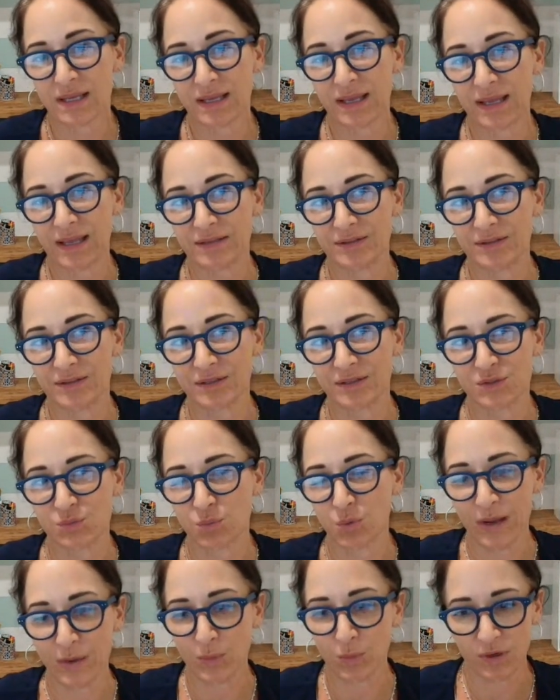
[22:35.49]
And because
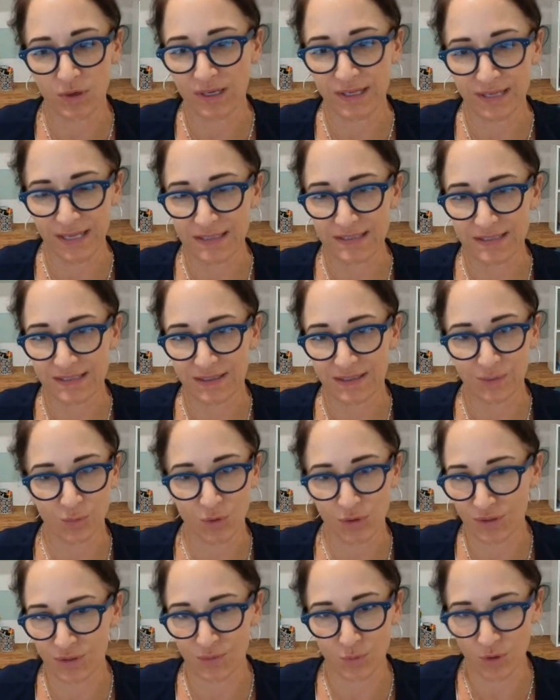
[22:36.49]
why work against it?
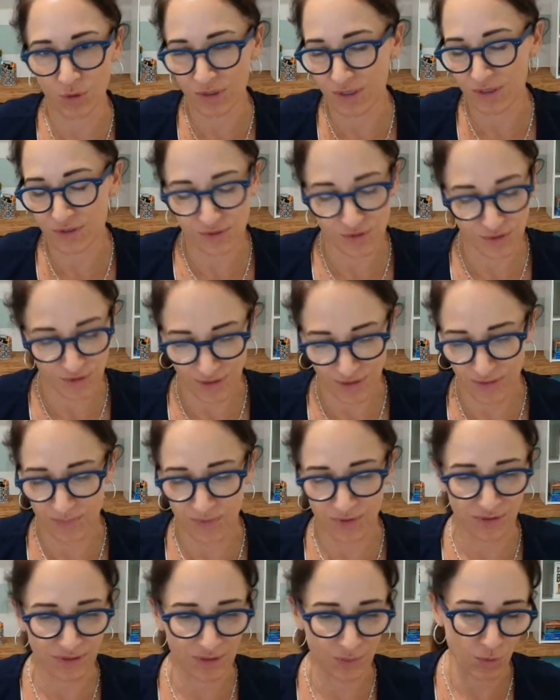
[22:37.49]
Work in your unique
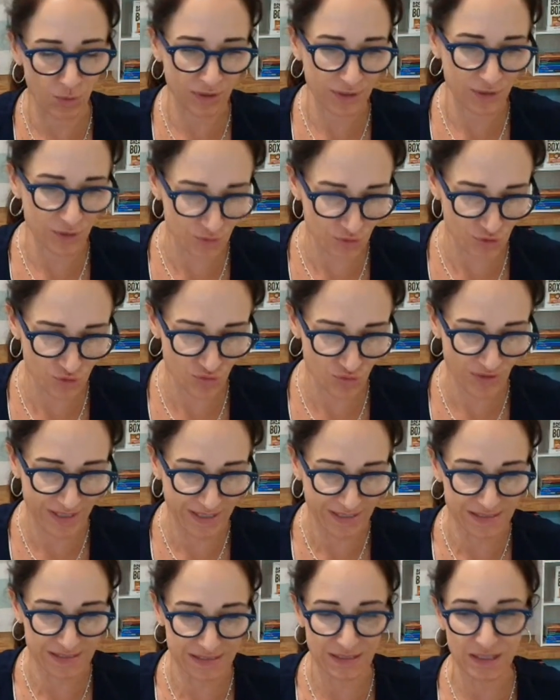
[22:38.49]
ability, work in your
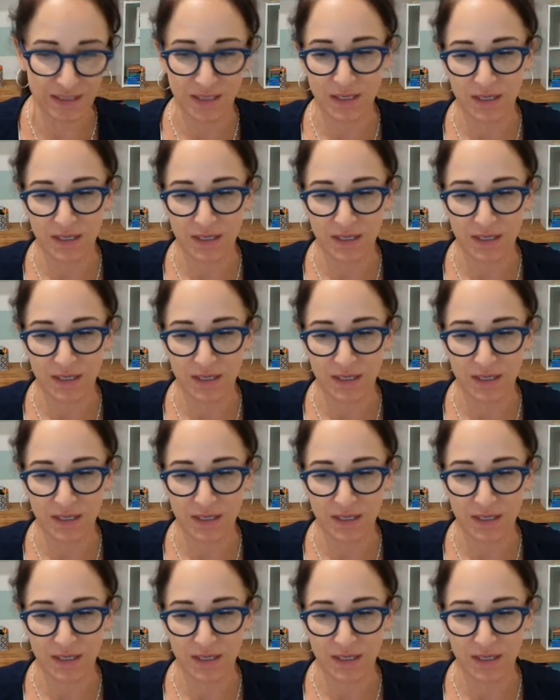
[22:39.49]
strengths.